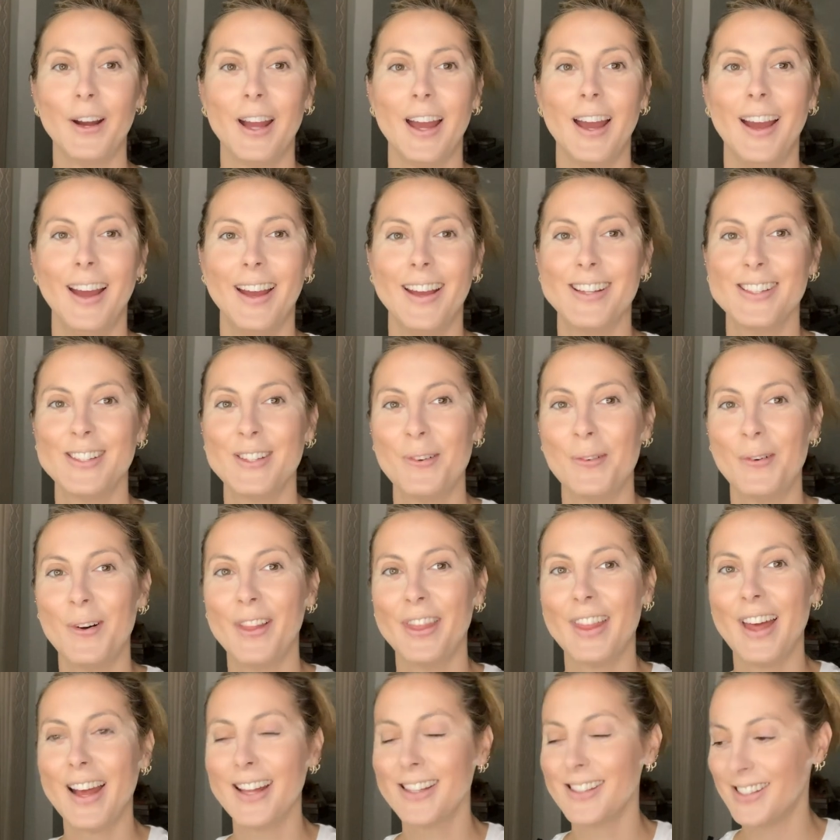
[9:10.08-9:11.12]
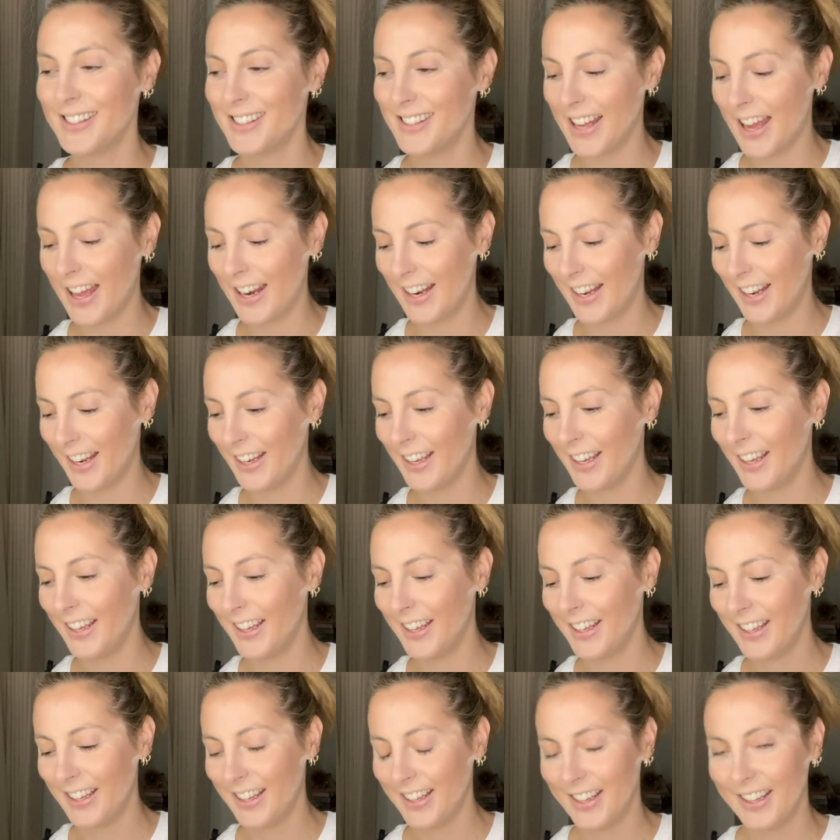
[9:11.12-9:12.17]
okay, so while that's setting,
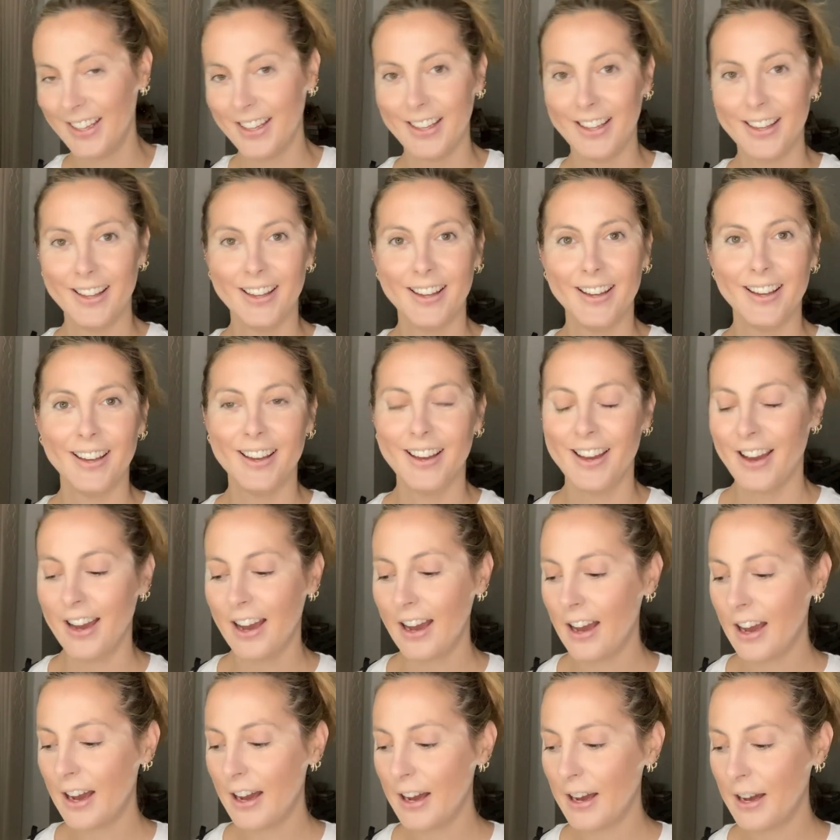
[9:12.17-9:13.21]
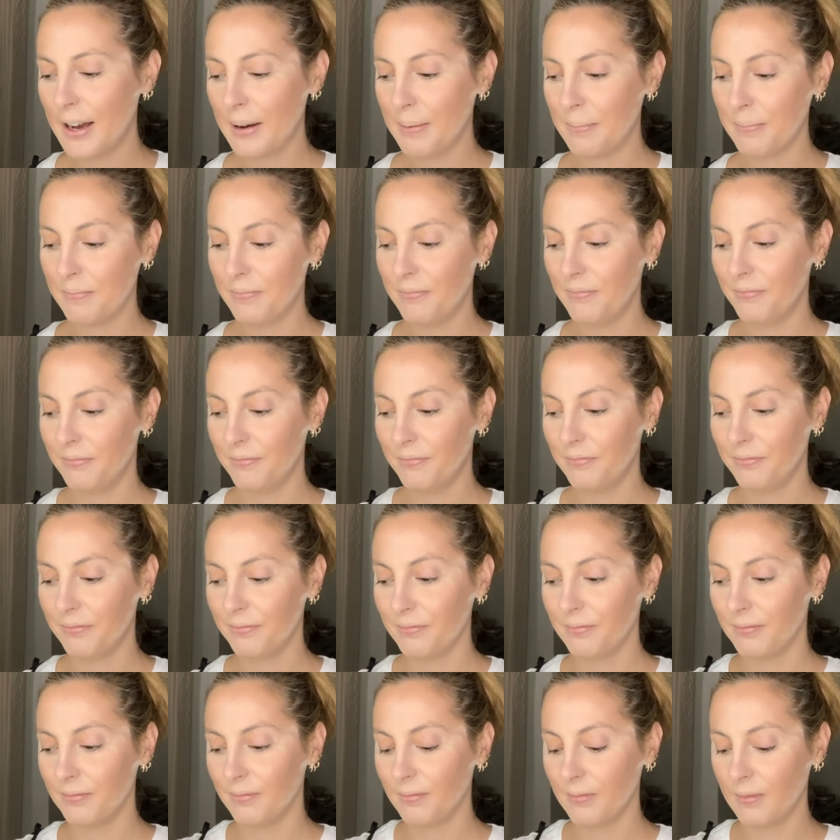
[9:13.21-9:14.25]
um,
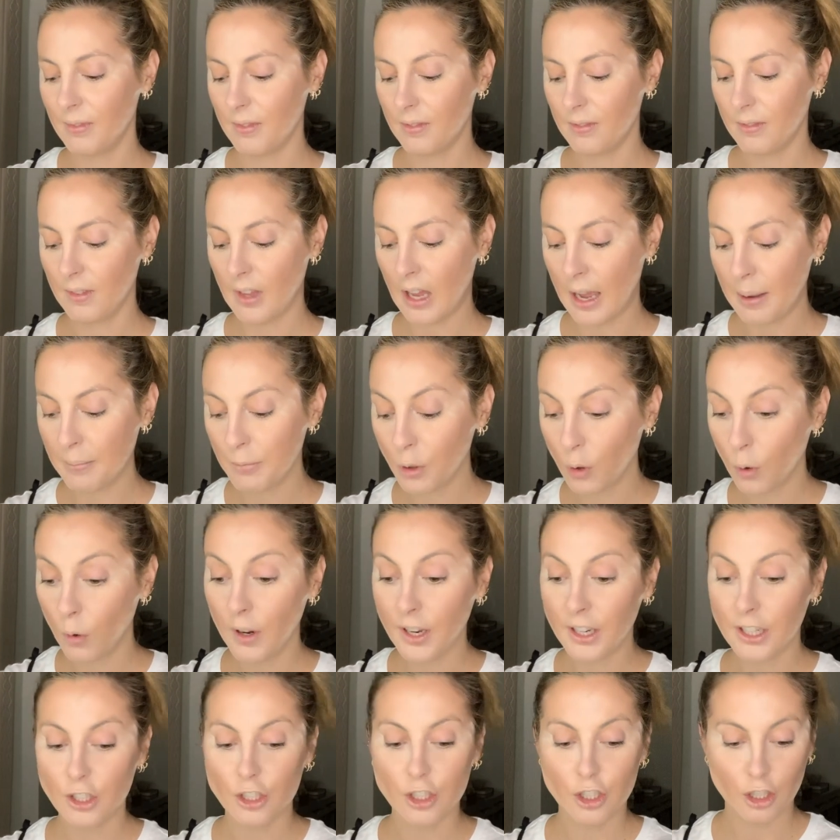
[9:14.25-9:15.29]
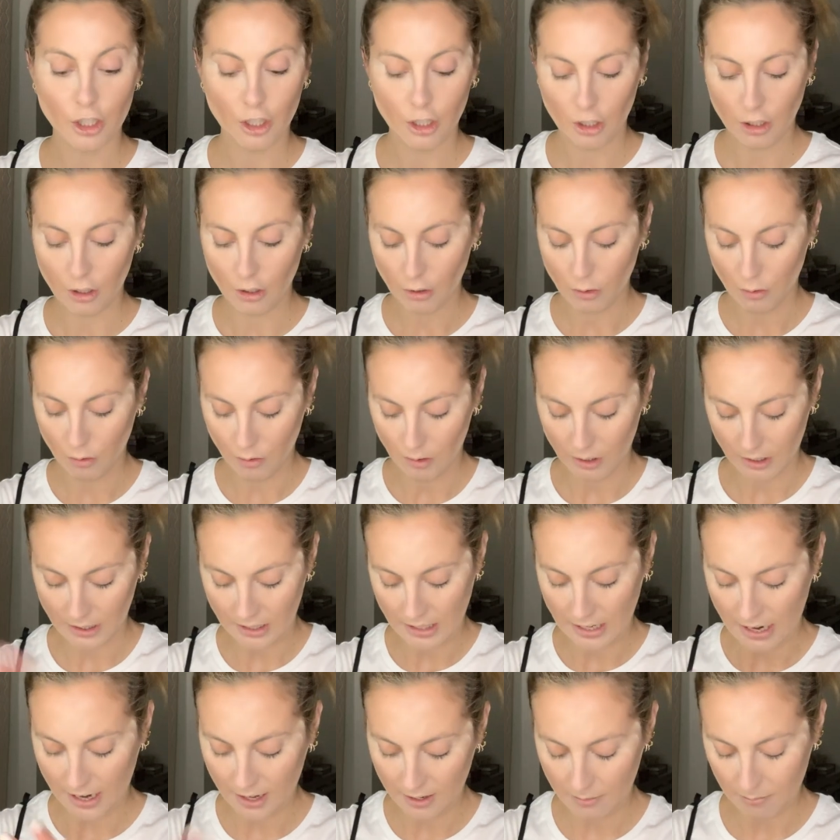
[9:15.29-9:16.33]
I'm going to
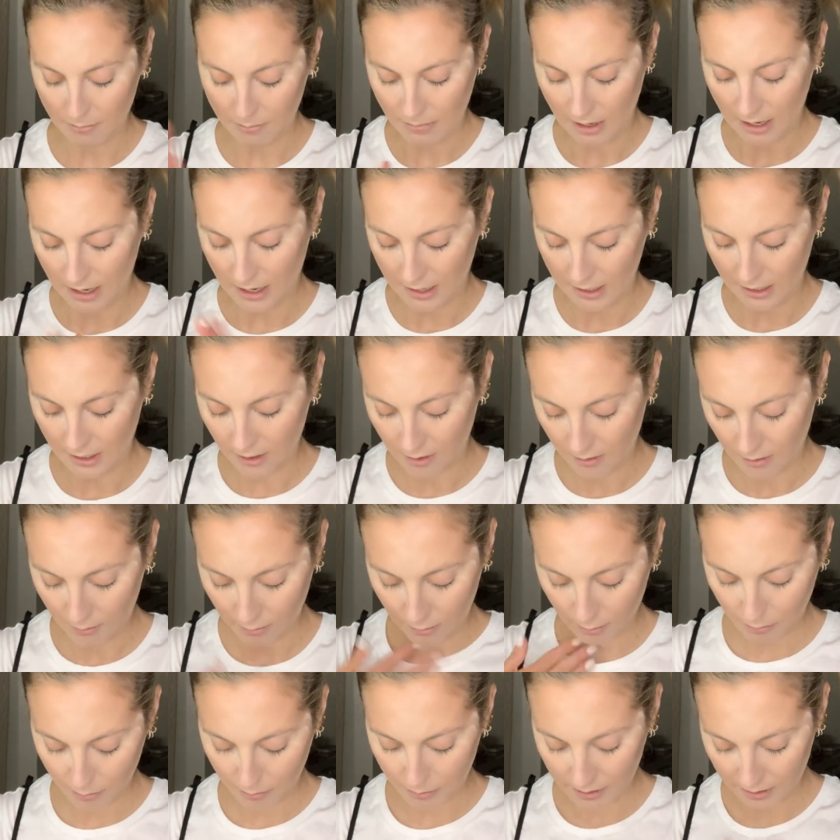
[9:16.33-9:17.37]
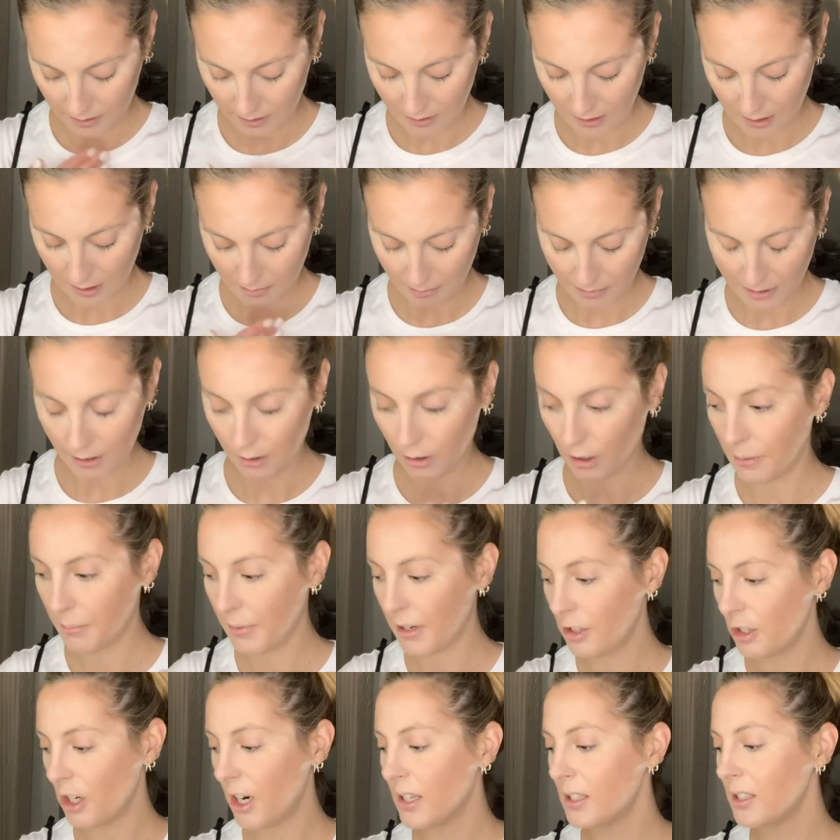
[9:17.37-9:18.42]
get my, oops, powder on
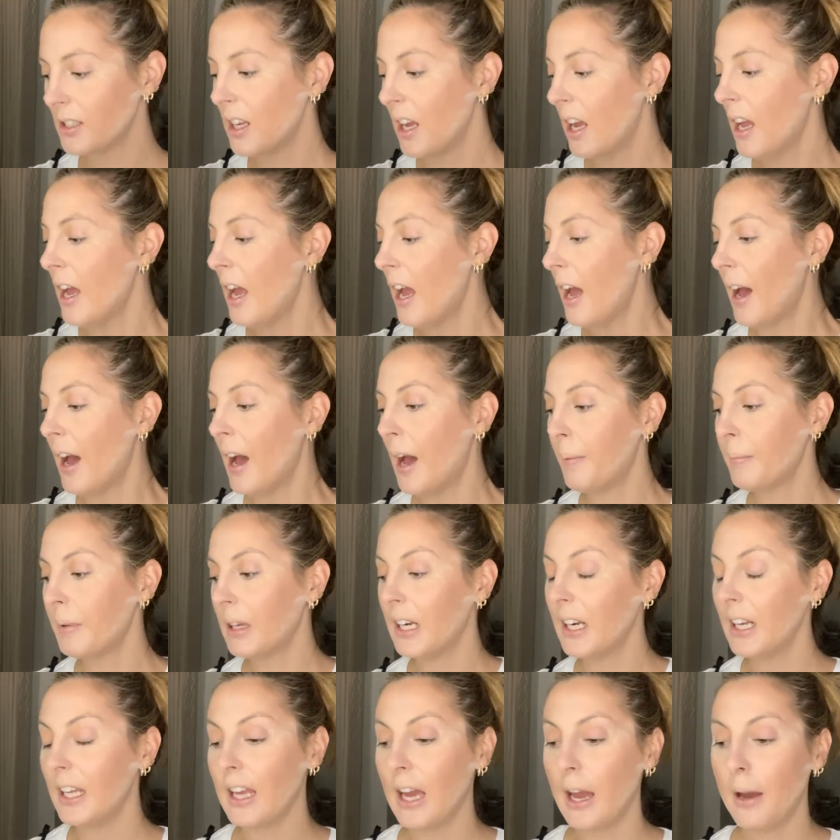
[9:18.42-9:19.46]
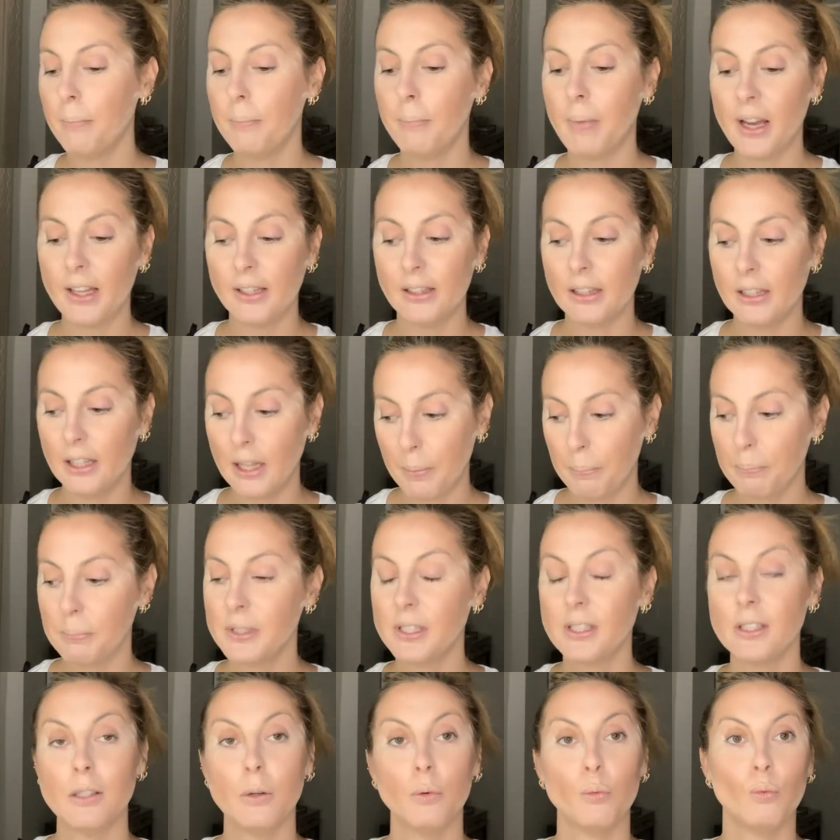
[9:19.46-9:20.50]
my dress. I'm gonna get my
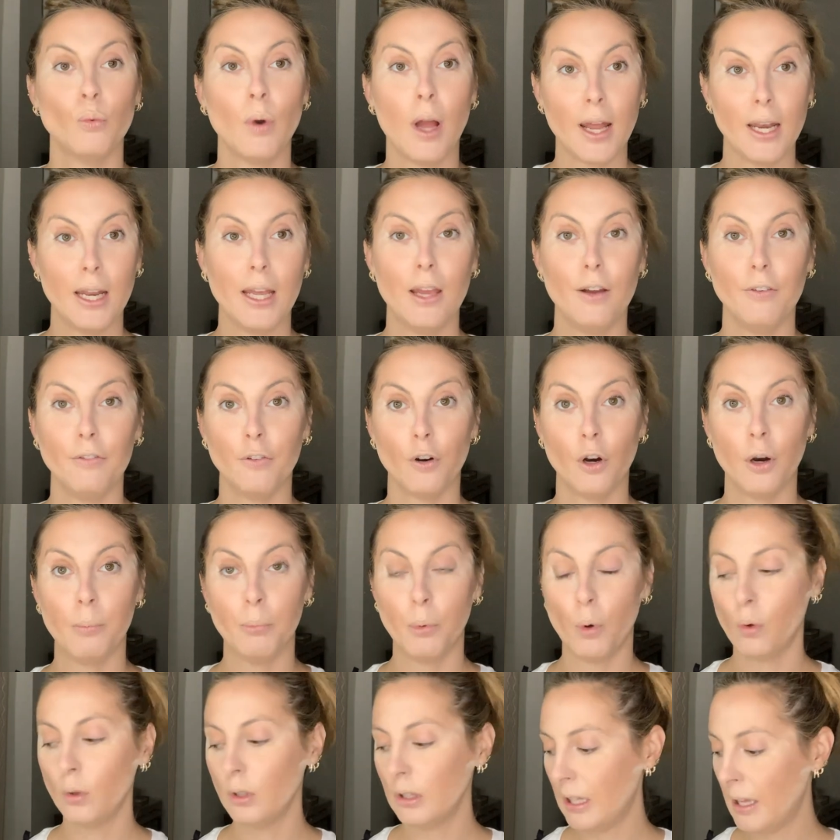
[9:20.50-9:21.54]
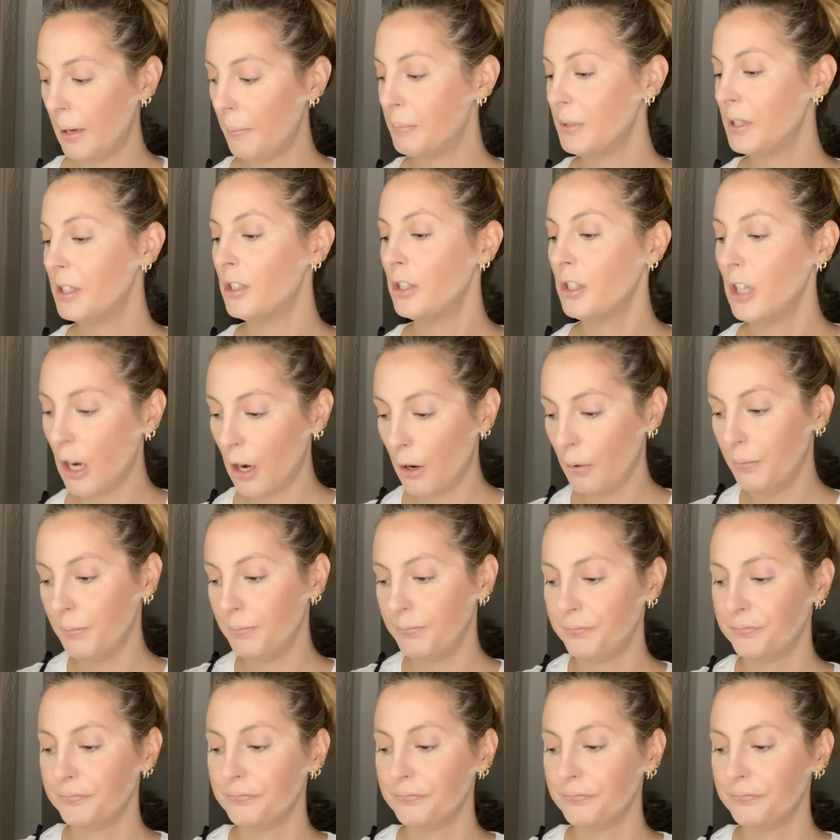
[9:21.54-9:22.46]
lips ready for a bold lip. So